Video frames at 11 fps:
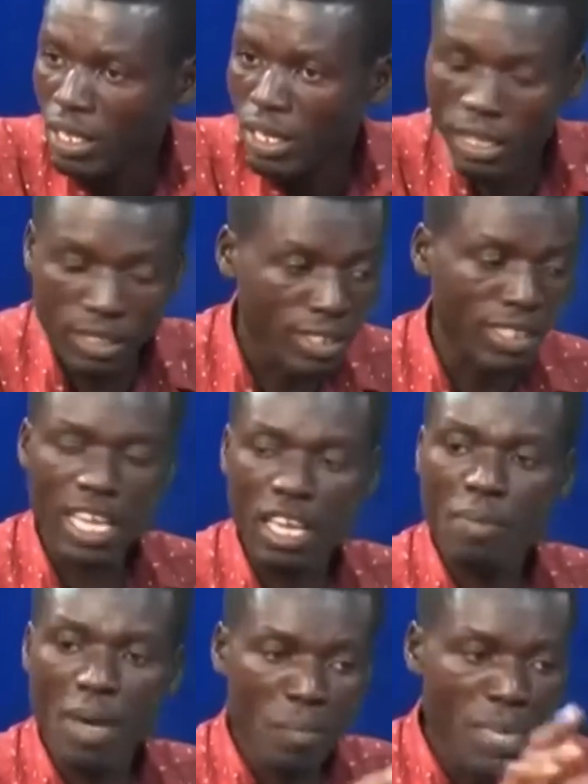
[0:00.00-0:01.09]
enti se ye
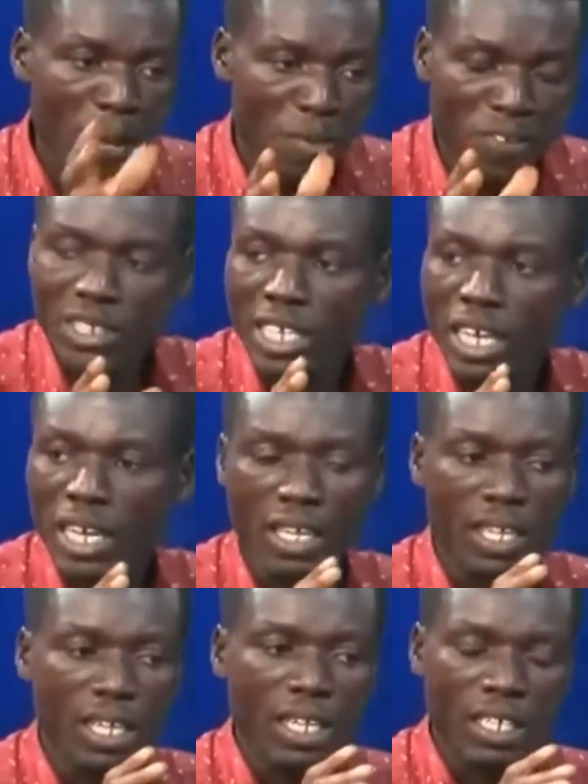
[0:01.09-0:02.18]
baabi a me fa se
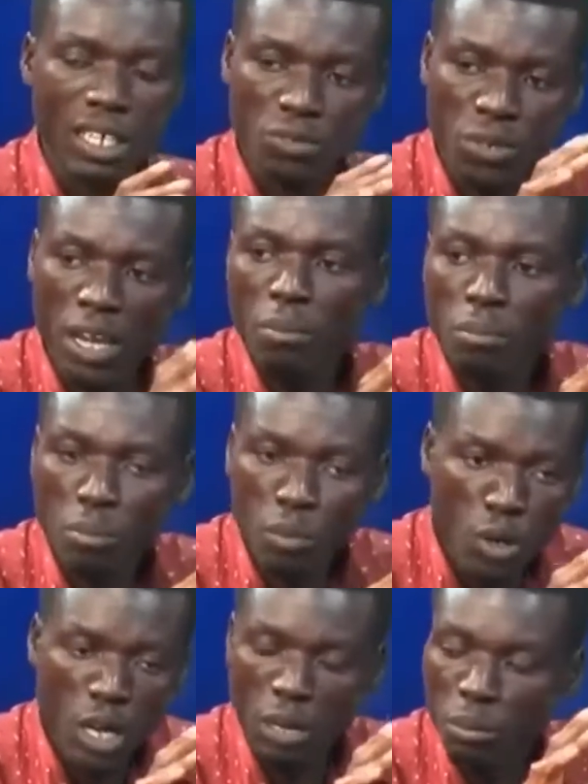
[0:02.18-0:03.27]
ye share
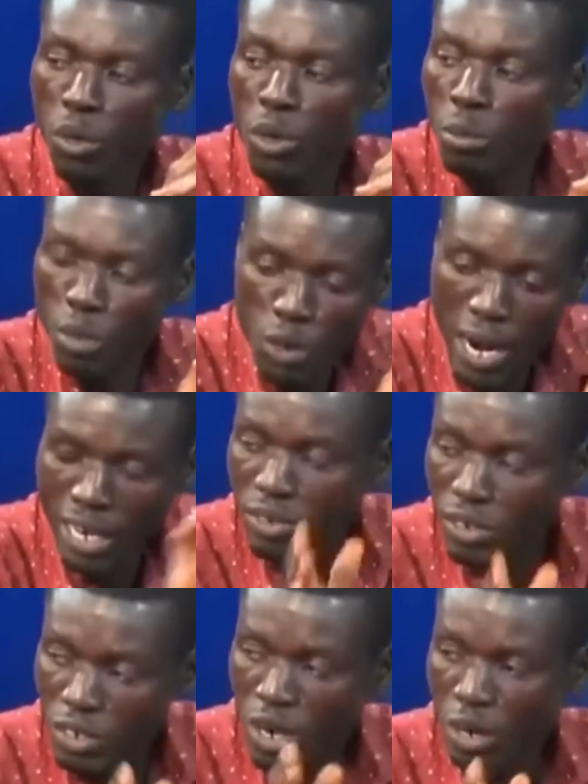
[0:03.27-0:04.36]
moral
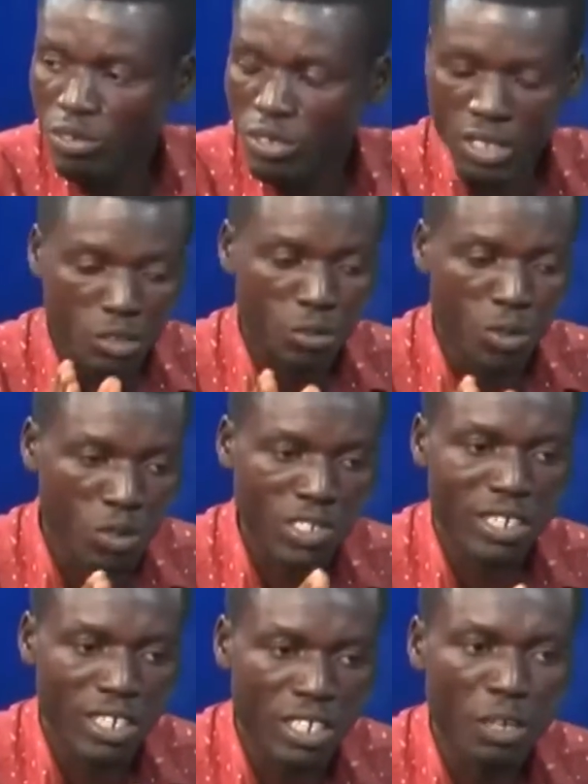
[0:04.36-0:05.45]
grounds say to me
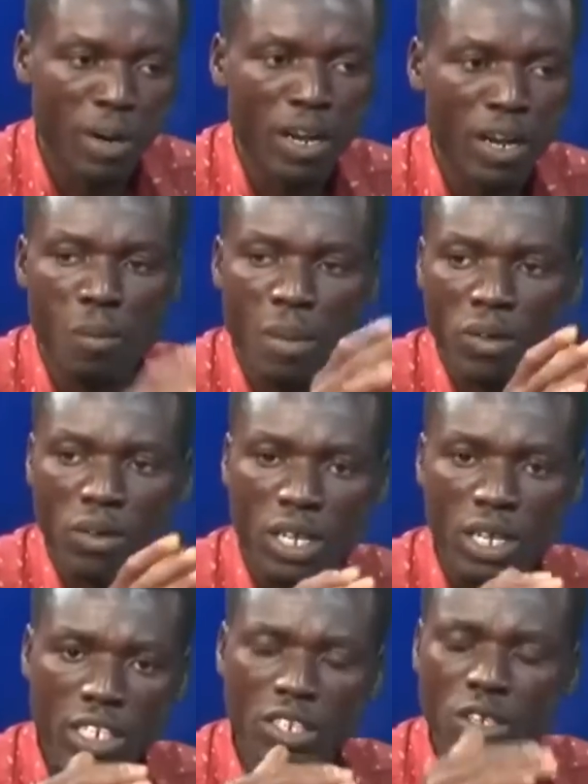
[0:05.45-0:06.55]
consider say nipa na oba no
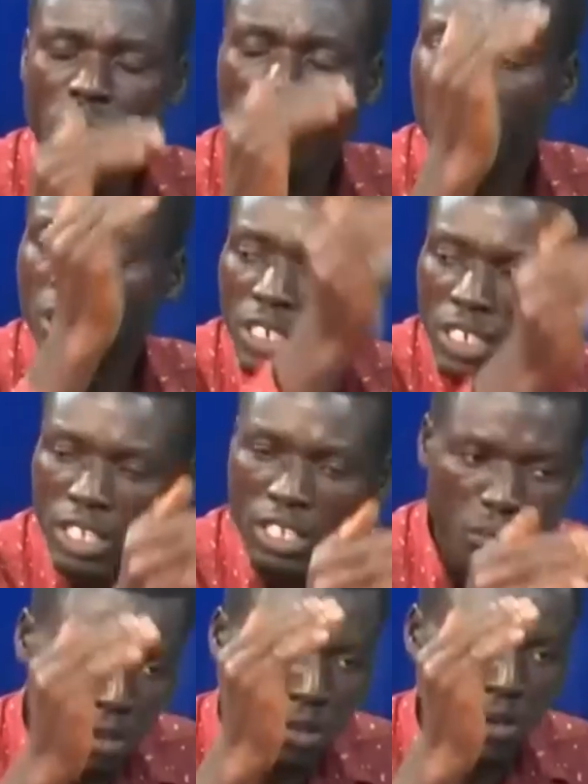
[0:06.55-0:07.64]
ni ne credie ni
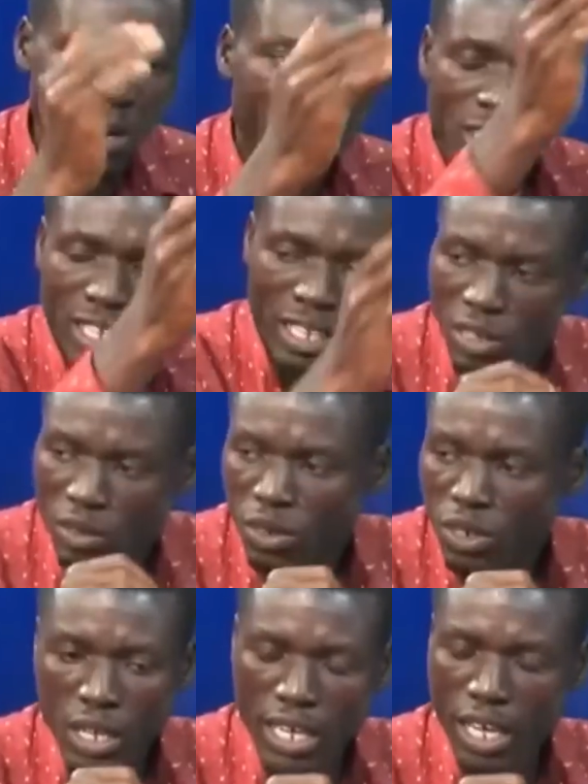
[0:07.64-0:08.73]
morality any say no
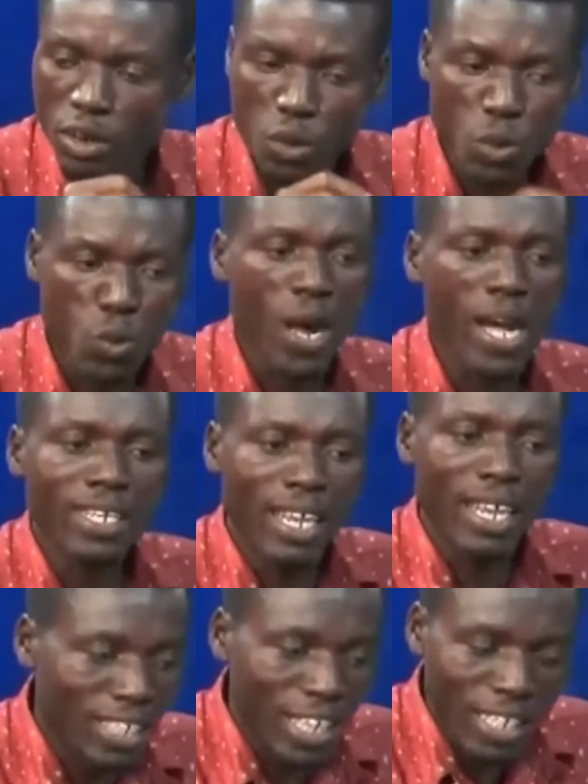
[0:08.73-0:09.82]
nka no kwa
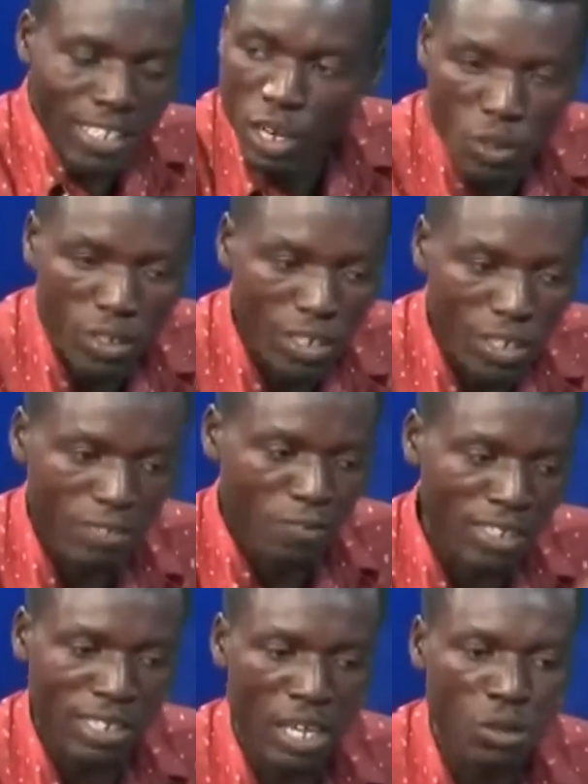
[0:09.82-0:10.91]
that alone that the fact say
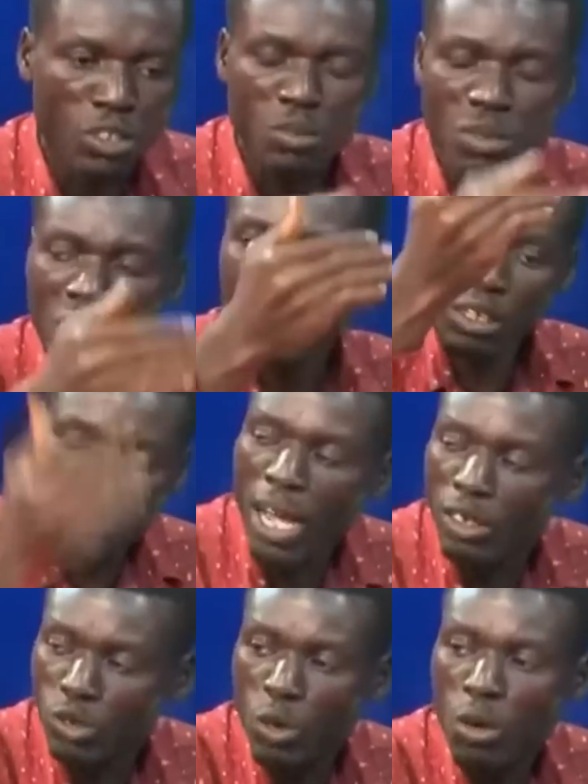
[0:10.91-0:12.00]
with me e try
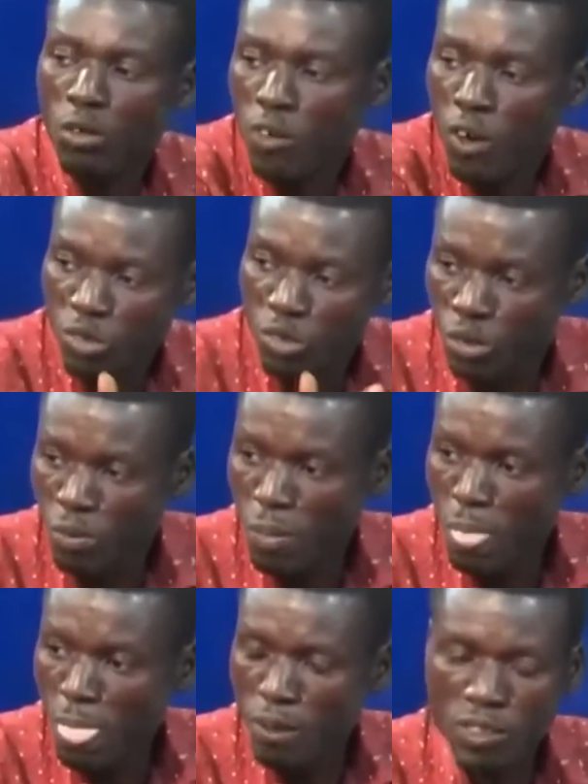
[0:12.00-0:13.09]
and throw form so
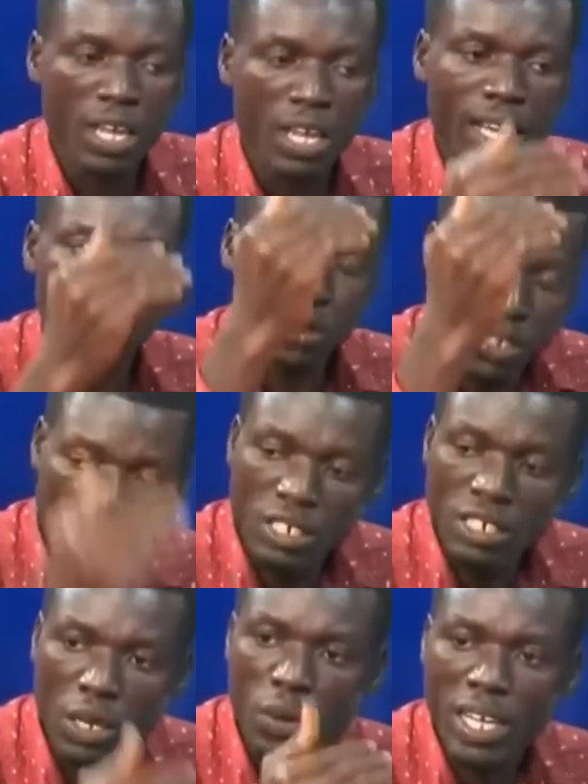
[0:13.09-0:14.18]
say uji this
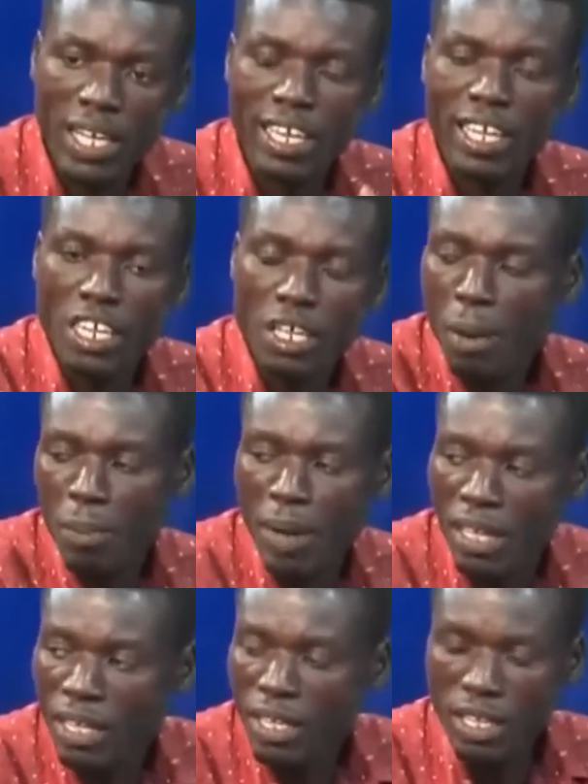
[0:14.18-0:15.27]
say we yan gan ni mapa
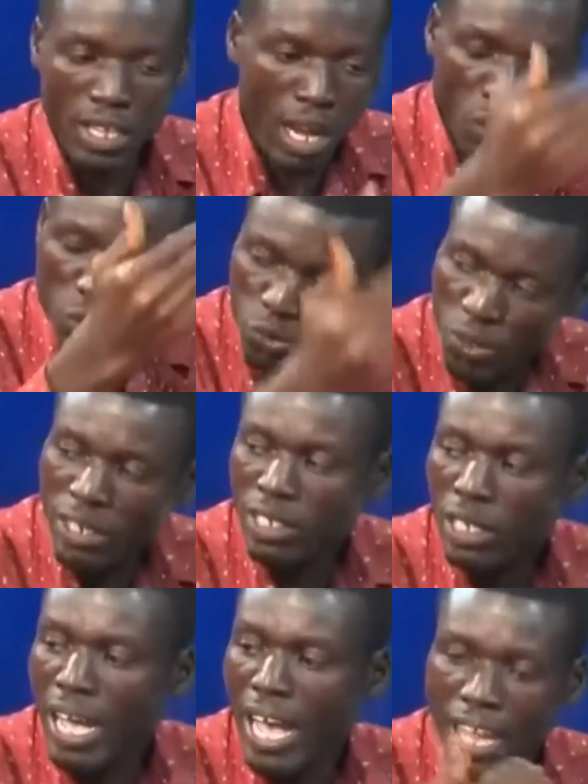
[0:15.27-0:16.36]
now try say
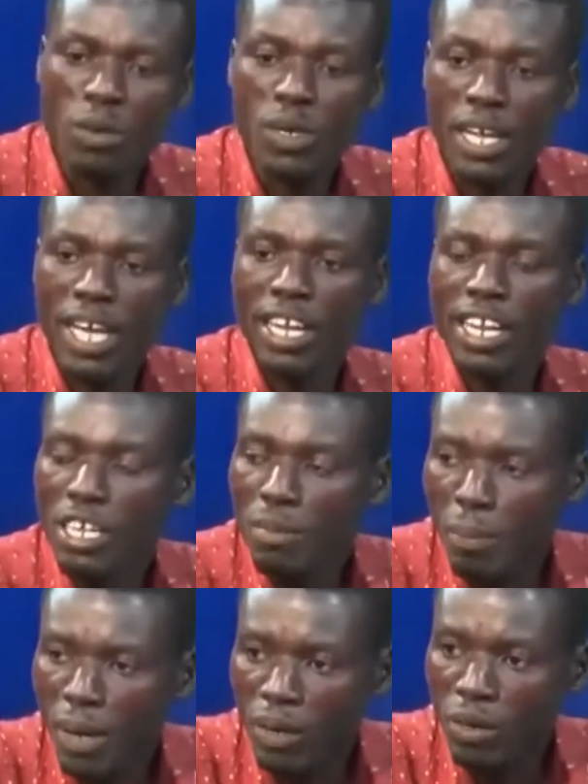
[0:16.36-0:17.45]
and we yan gan ni
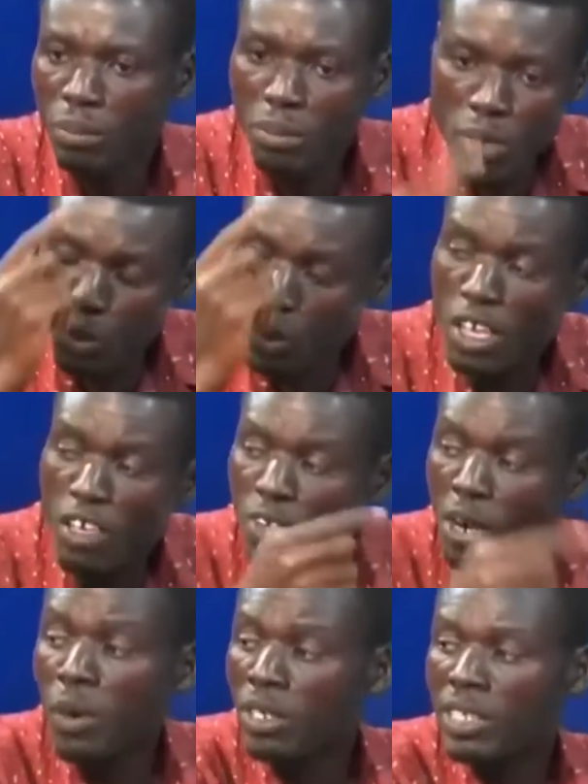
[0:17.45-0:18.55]
mapa no me knowing
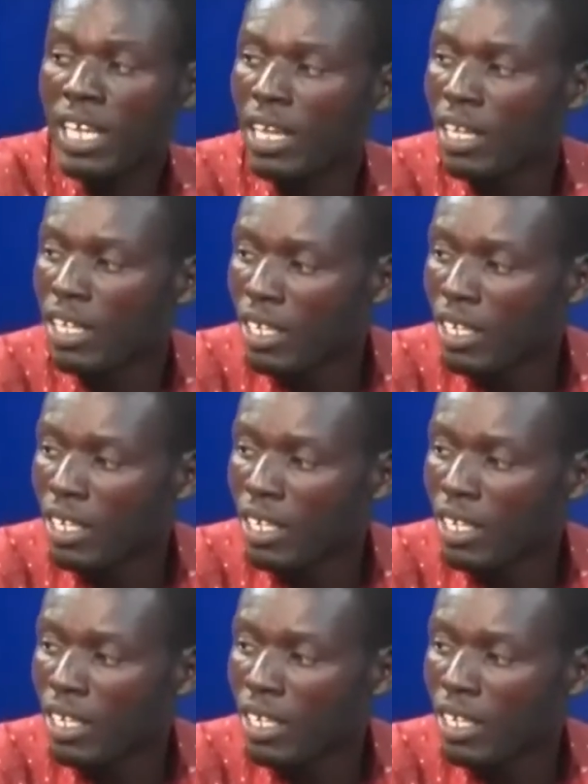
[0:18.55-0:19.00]
very well say